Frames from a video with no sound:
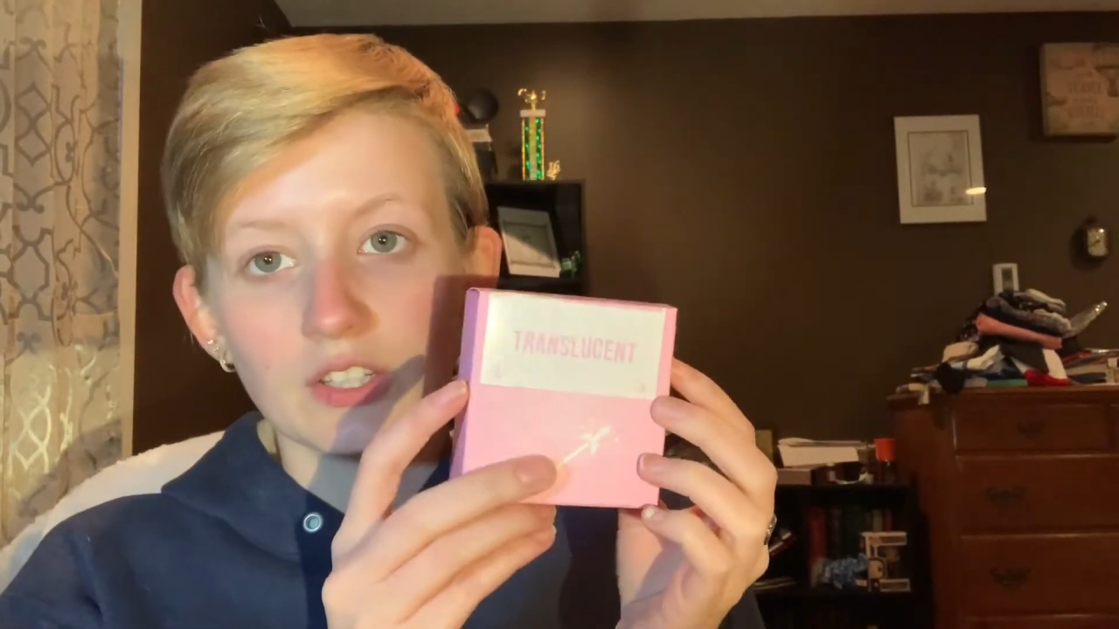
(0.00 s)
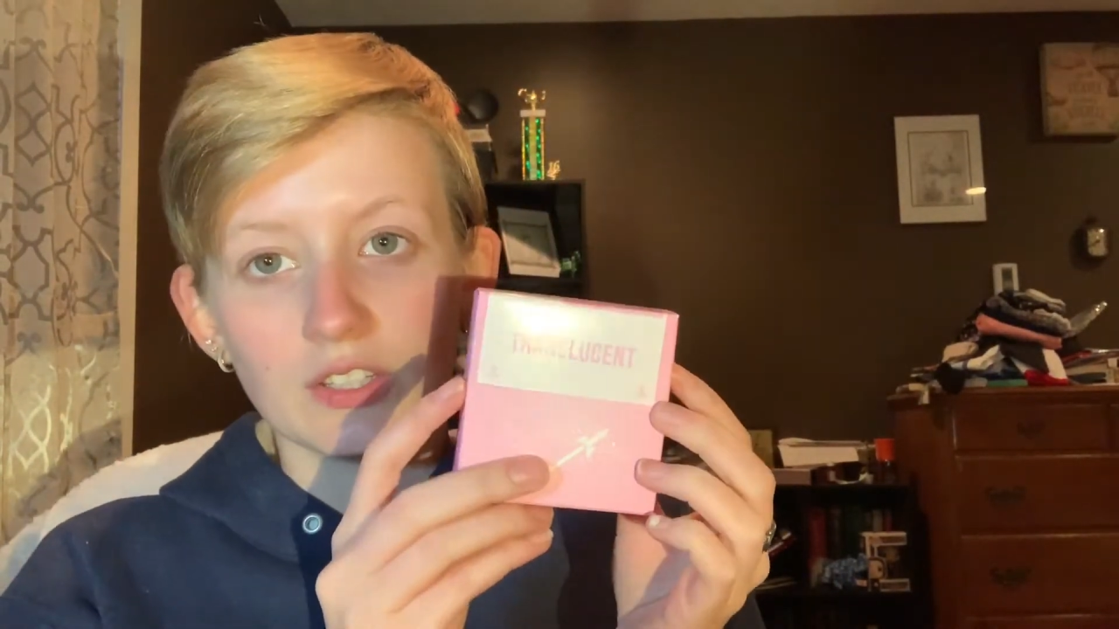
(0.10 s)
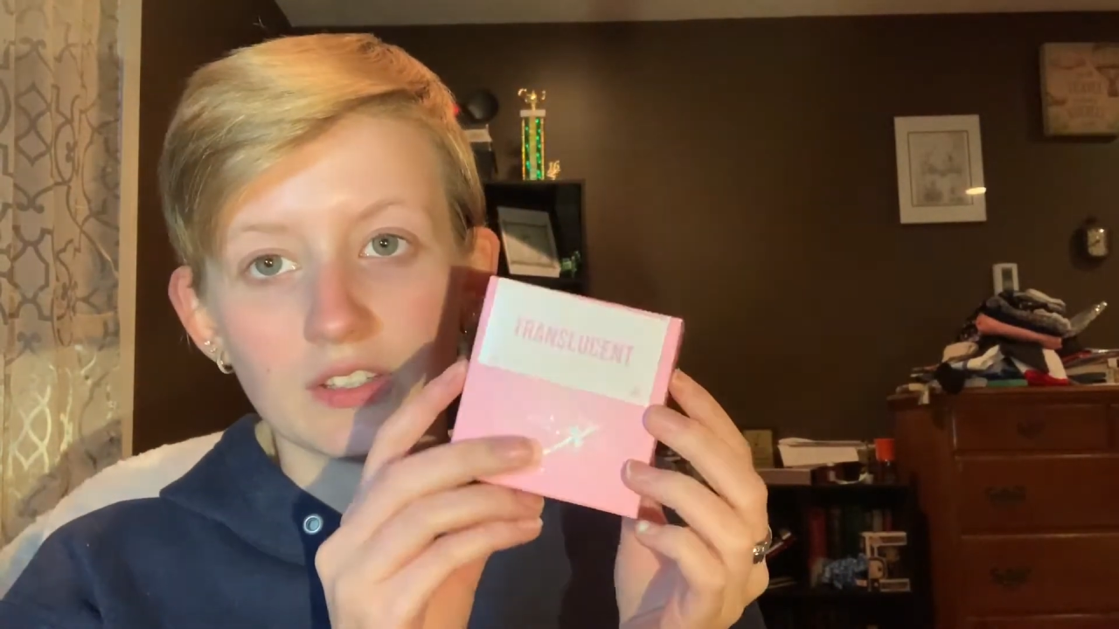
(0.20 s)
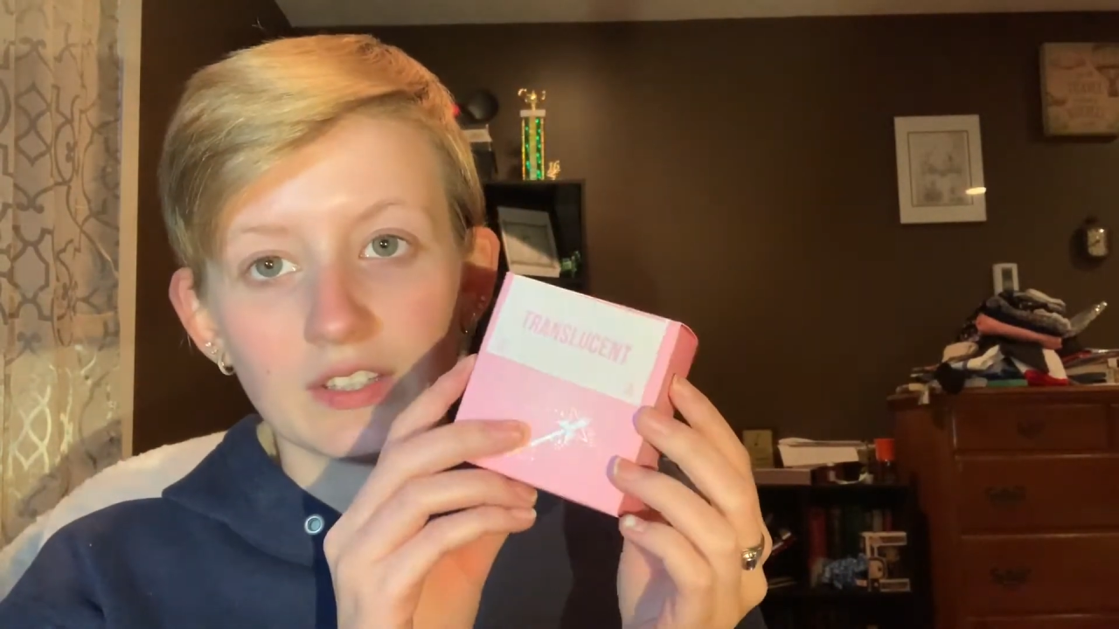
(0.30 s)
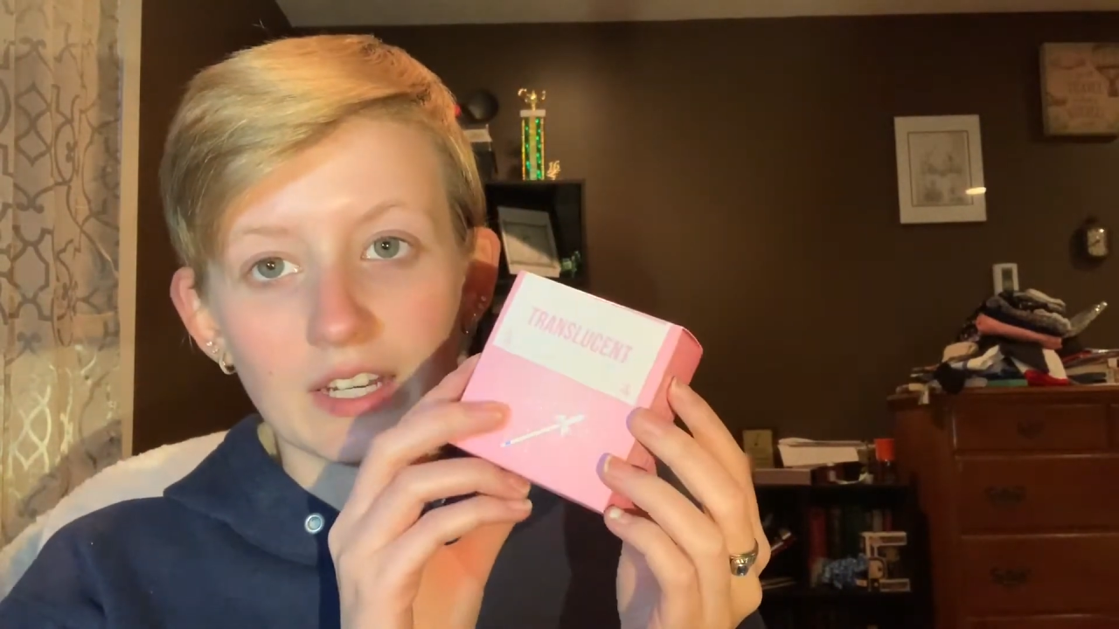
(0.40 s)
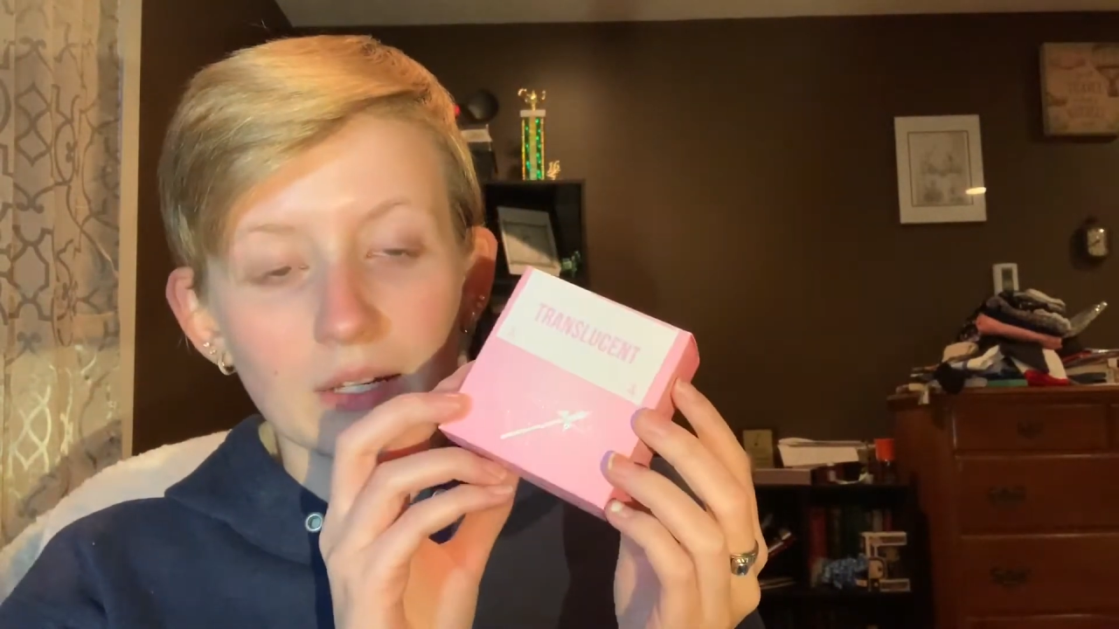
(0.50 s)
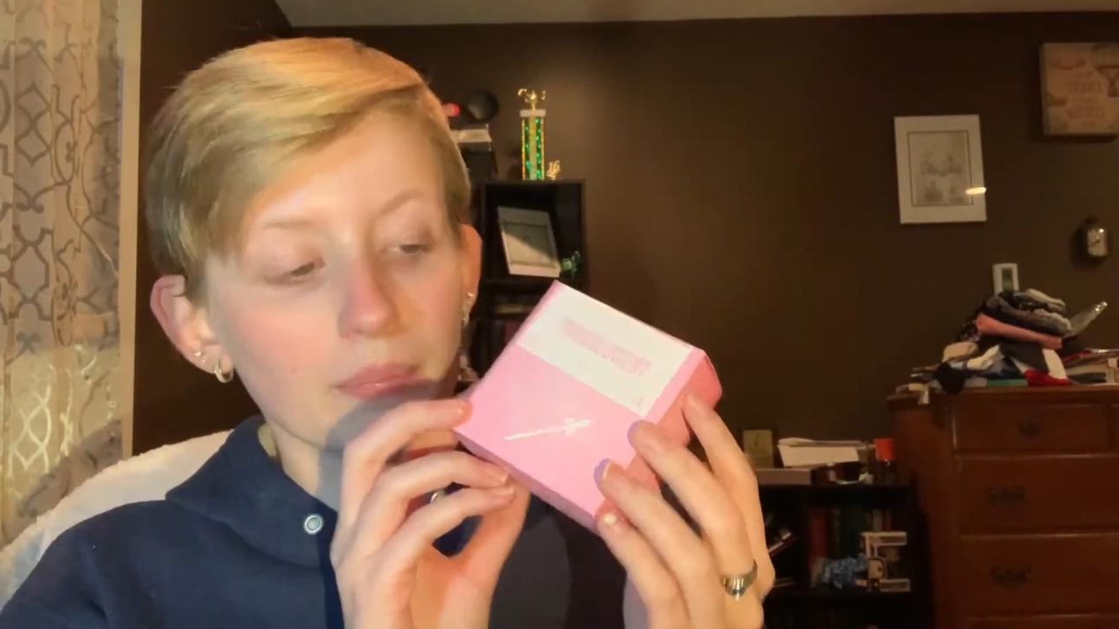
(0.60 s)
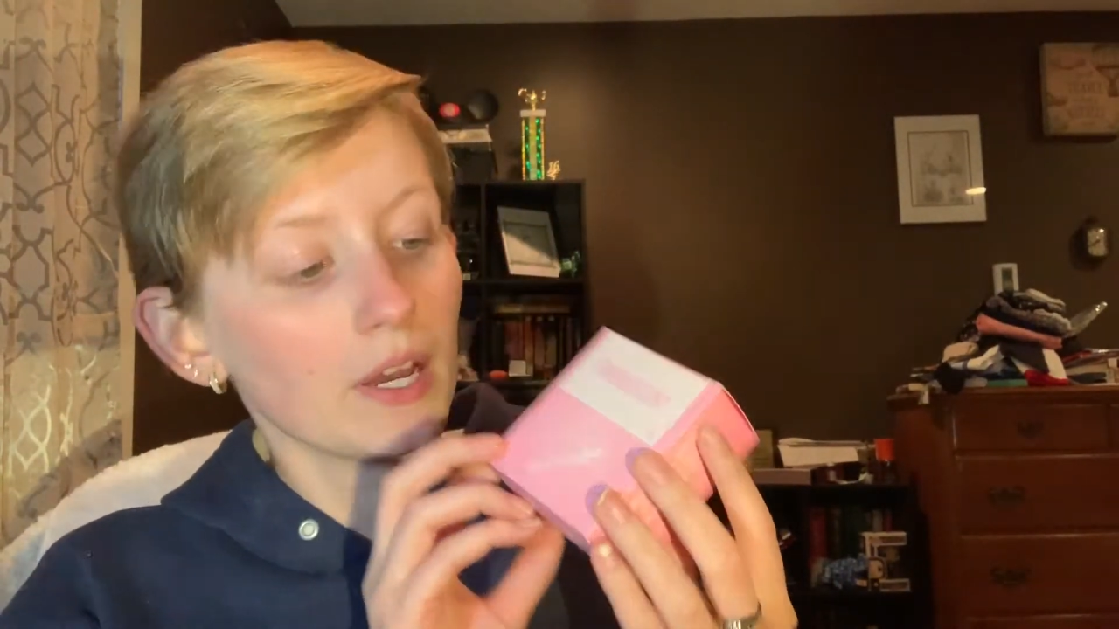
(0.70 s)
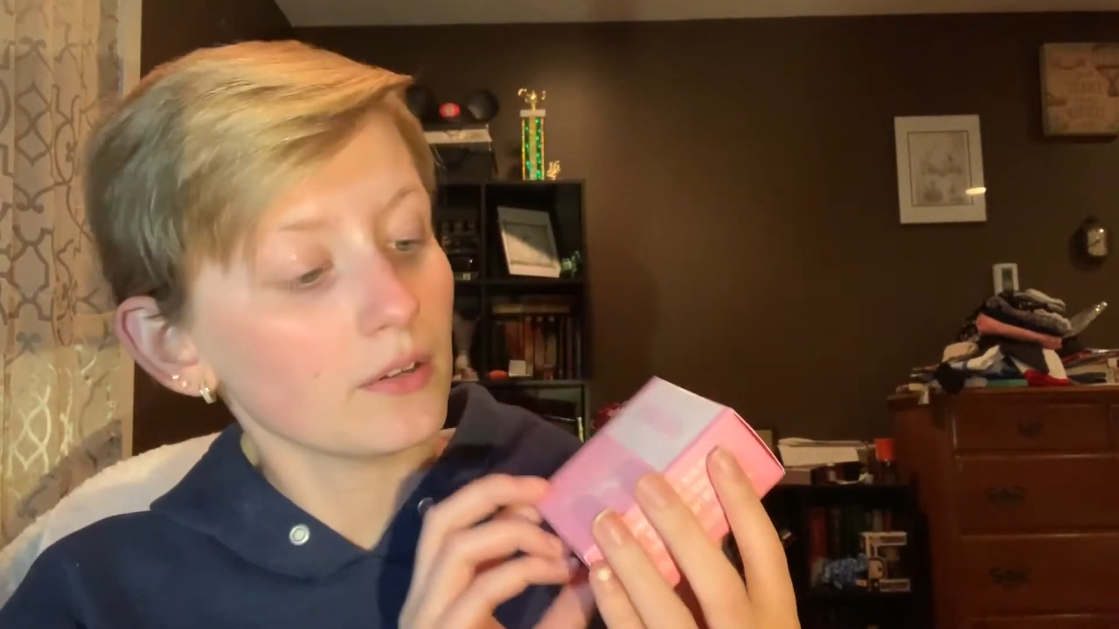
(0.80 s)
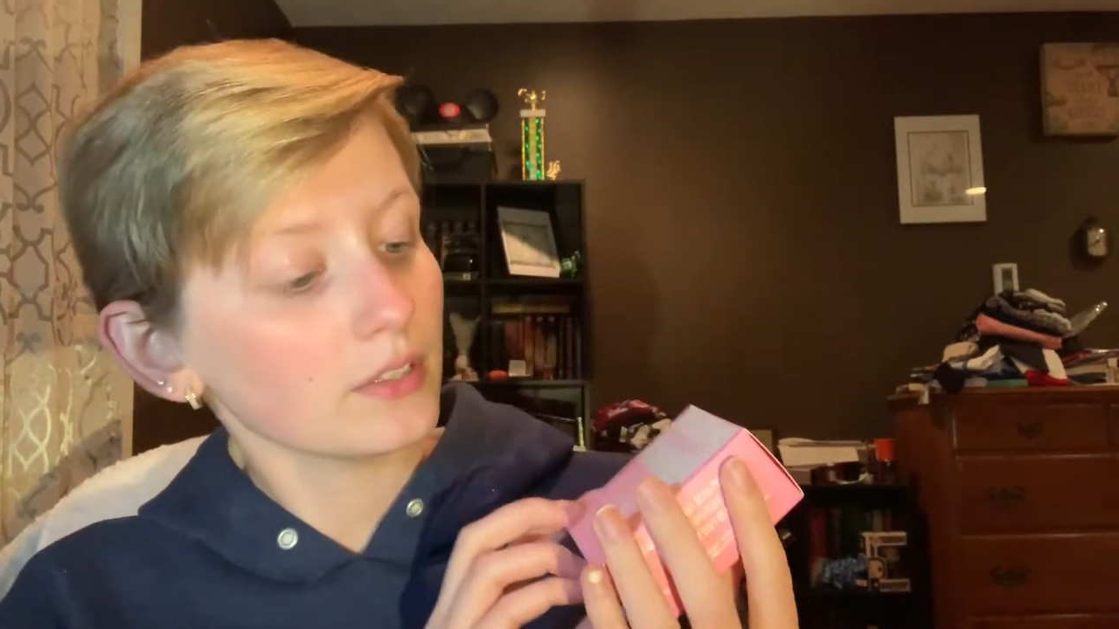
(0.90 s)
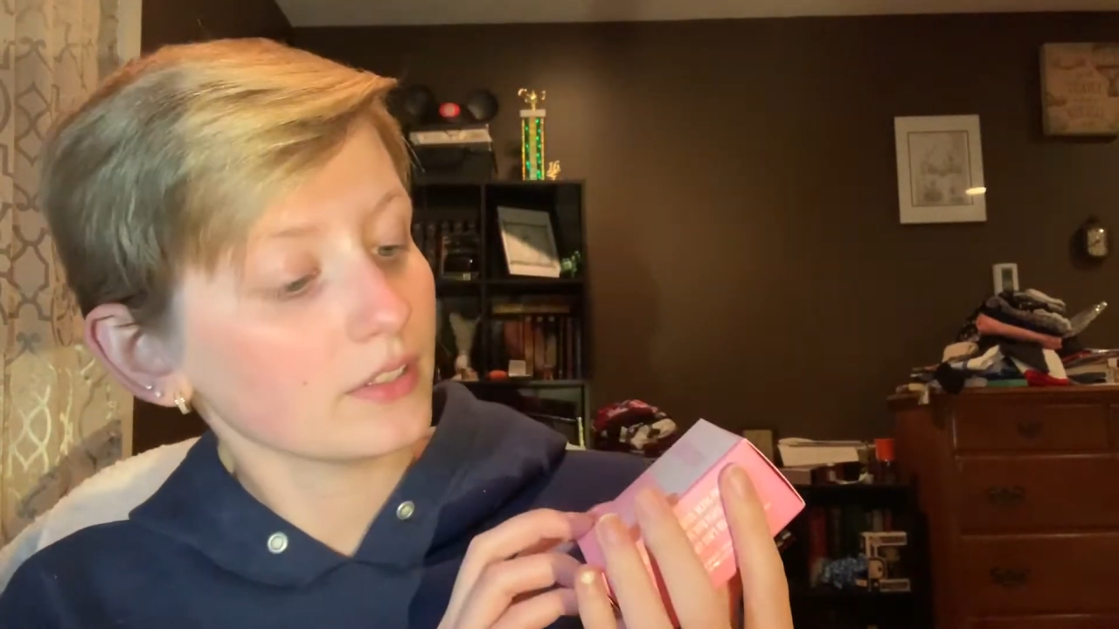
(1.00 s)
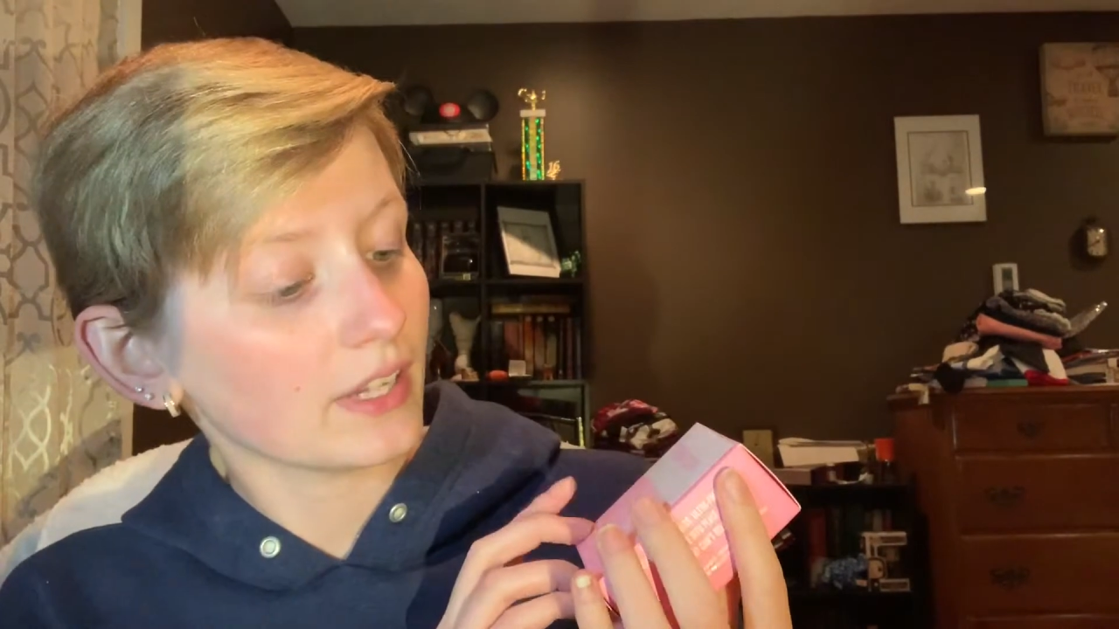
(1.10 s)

setting powders.